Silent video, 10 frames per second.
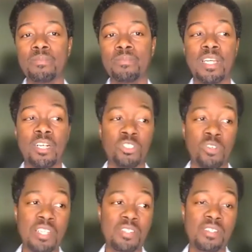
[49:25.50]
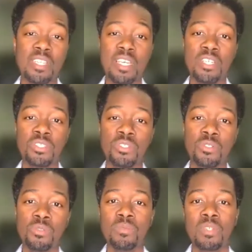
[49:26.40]
Addresses the issue
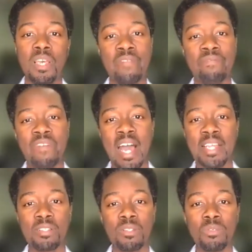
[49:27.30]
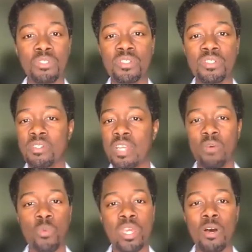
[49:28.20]
and finds solutions so that
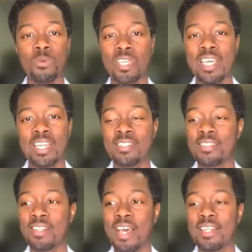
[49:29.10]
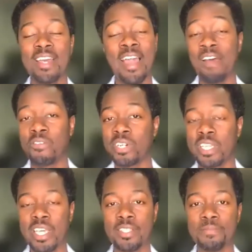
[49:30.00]
we don't get into that ever
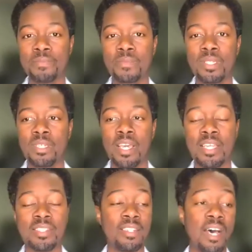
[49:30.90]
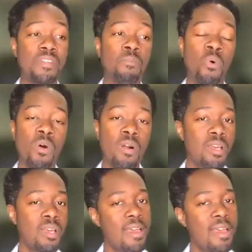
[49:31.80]
again. It's nothing more,
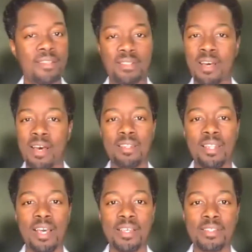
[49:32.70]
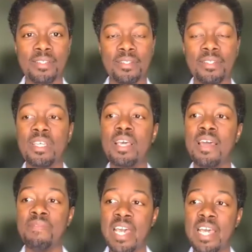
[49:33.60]
it's nothing less.
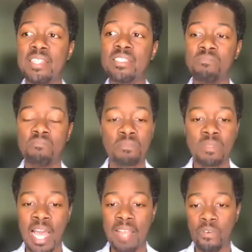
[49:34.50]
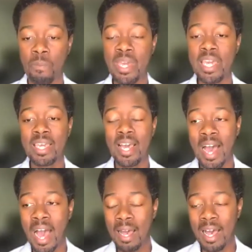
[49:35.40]
And then like for me,
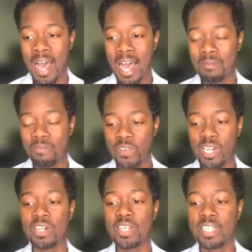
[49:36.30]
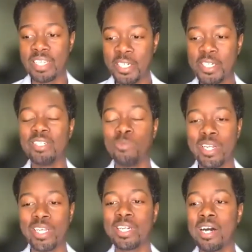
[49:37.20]
I, I am very good when
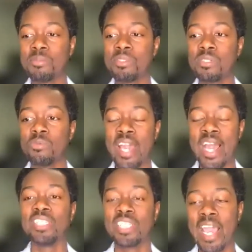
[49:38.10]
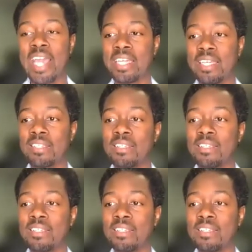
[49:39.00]
it comes to educating